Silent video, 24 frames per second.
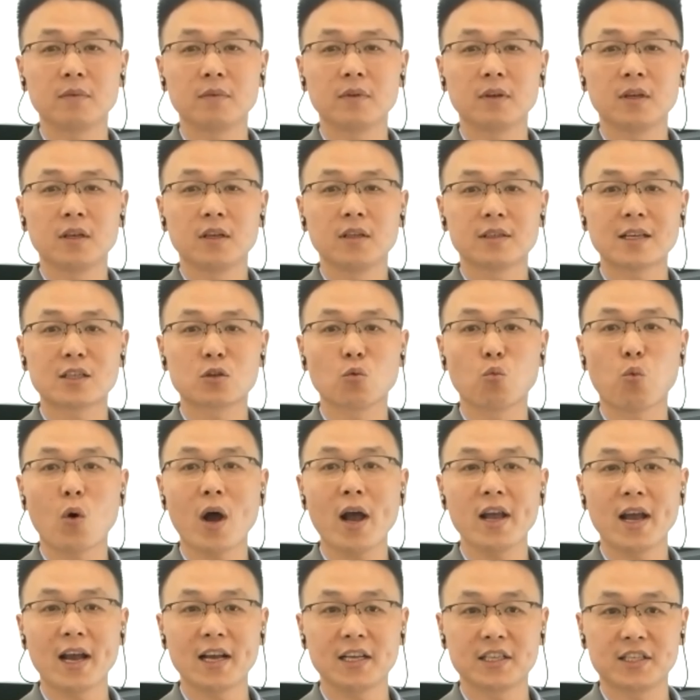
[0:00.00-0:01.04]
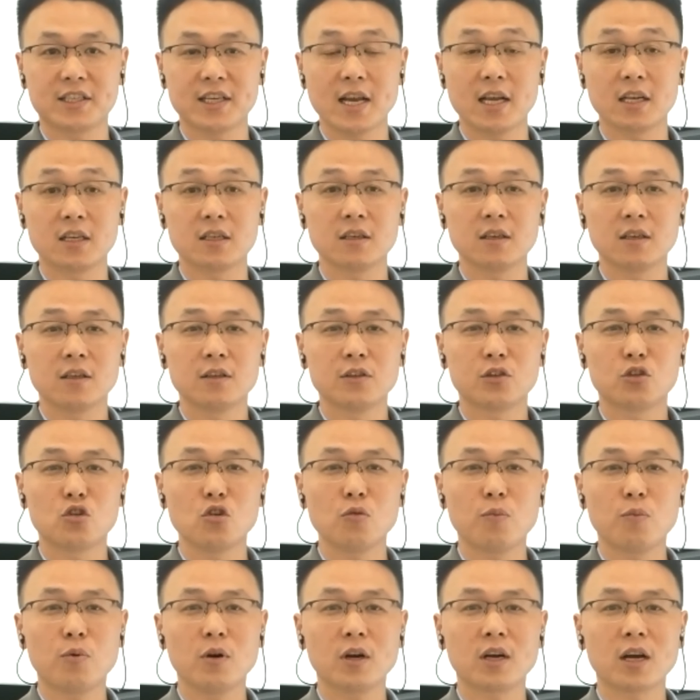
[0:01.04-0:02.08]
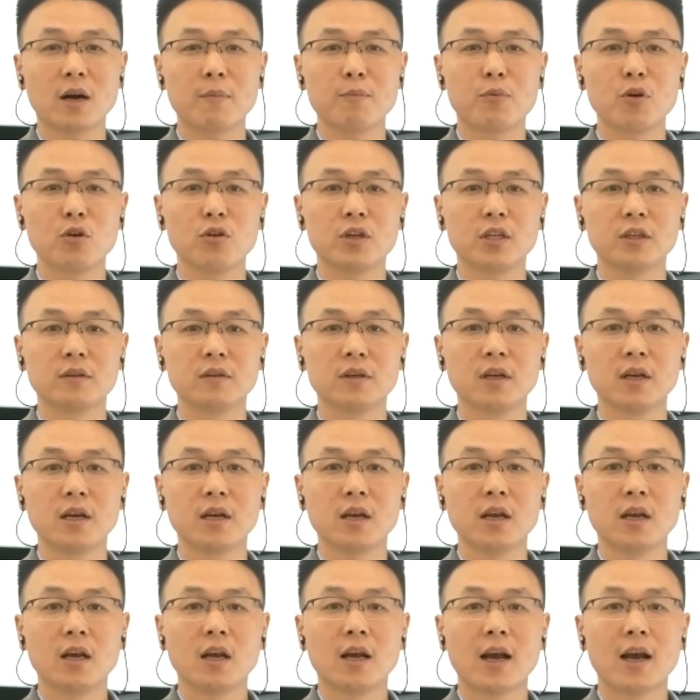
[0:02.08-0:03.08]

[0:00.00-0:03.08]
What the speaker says: That's why I said supercomputing